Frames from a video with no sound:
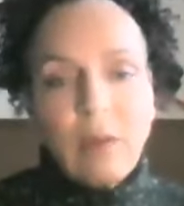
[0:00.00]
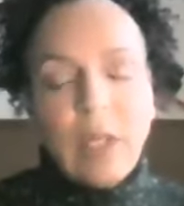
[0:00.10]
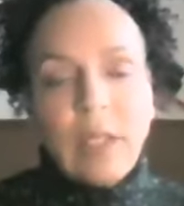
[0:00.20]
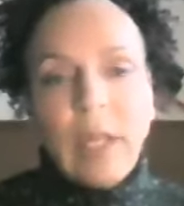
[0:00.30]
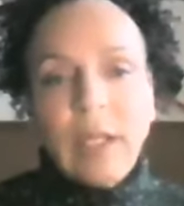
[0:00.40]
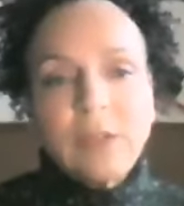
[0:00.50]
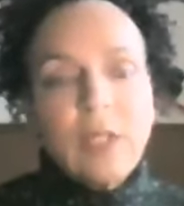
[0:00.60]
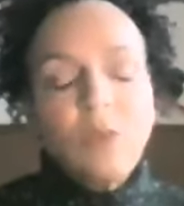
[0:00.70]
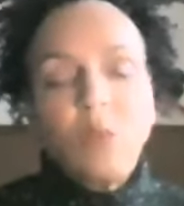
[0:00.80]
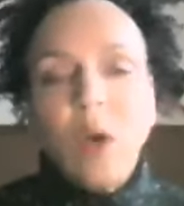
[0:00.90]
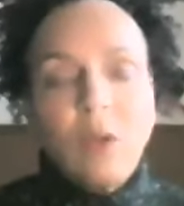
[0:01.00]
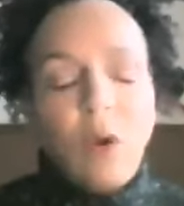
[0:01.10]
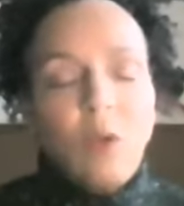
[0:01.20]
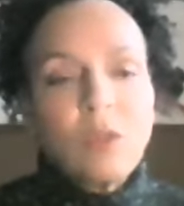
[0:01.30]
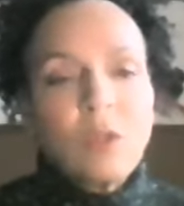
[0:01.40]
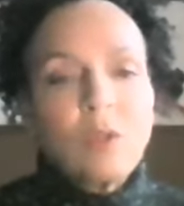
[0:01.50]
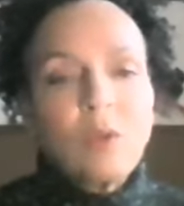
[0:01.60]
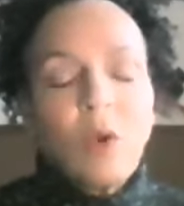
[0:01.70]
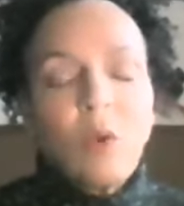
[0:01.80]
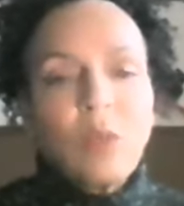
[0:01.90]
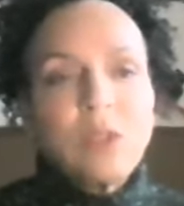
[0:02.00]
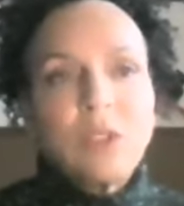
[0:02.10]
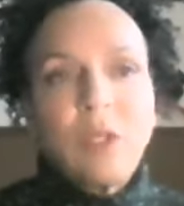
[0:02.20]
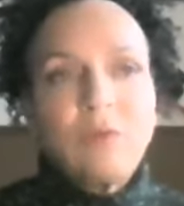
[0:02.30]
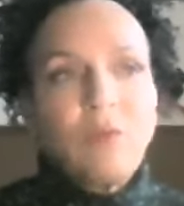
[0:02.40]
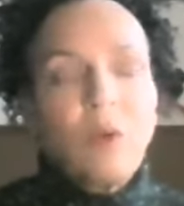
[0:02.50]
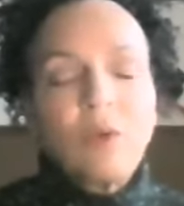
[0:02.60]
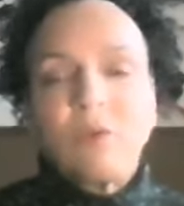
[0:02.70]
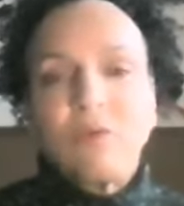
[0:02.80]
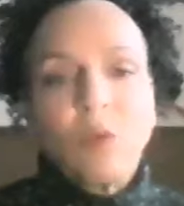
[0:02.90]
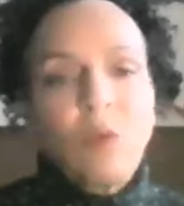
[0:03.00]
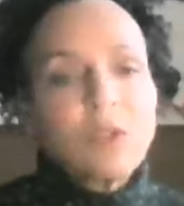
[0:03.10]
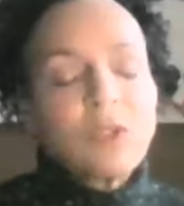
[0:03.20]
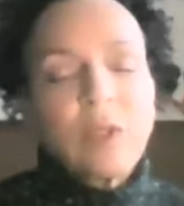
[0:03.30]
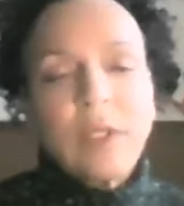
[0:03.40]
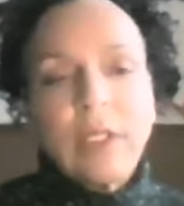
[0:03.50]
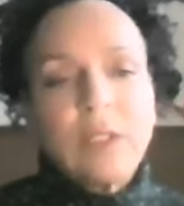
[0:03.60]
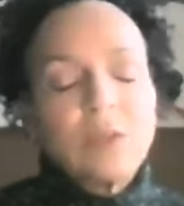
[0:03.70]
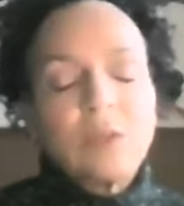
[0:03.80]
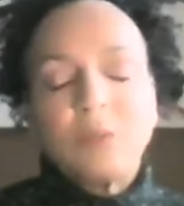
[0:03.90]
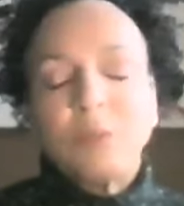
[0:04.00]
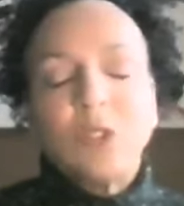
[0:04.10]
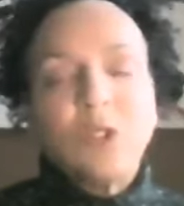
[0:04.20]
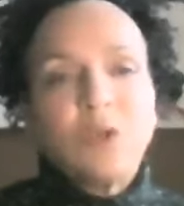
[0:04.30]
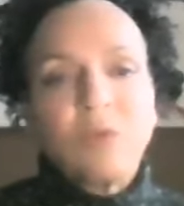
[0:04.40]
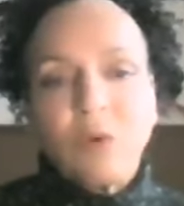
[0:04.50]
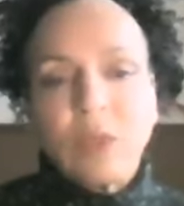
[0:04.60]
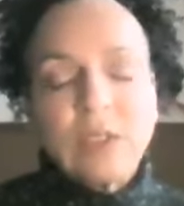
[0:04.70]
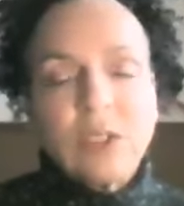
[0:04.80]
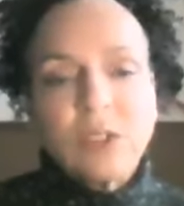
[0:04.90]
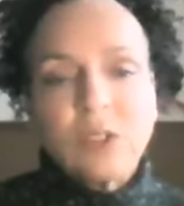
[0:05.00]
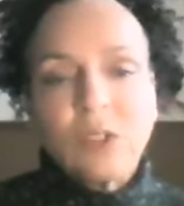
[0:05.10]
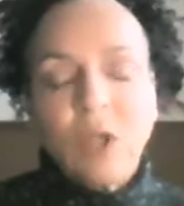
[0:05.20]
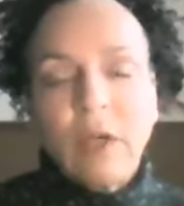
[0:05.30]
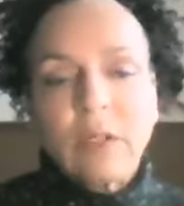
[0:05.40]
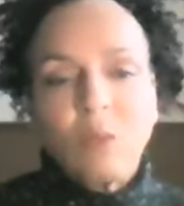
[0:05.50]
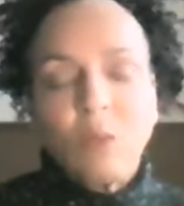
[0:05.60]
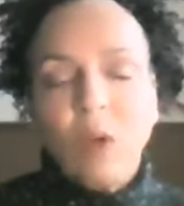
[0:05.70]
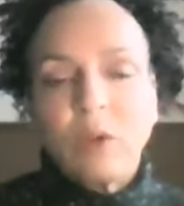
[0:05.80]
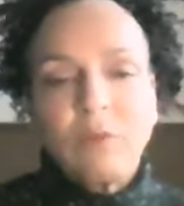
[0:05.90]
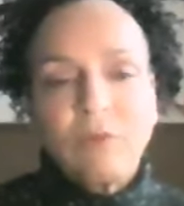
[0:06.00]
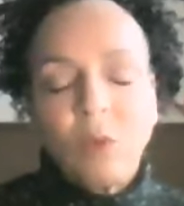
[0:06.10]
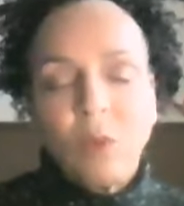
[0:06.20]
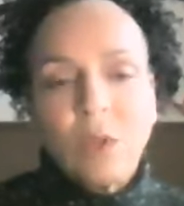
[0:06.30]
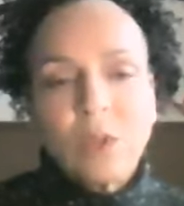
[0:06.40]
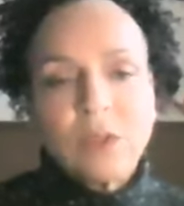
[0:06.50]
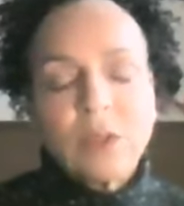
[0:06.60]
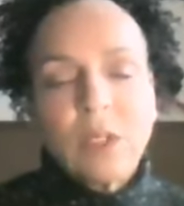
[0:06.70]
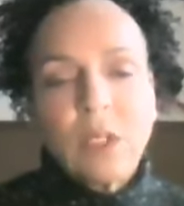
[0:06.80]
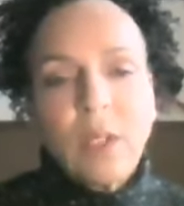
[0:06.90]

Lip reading: And like I said, one owner, which therefore the floors are in beautiful condition, dark walnut floors.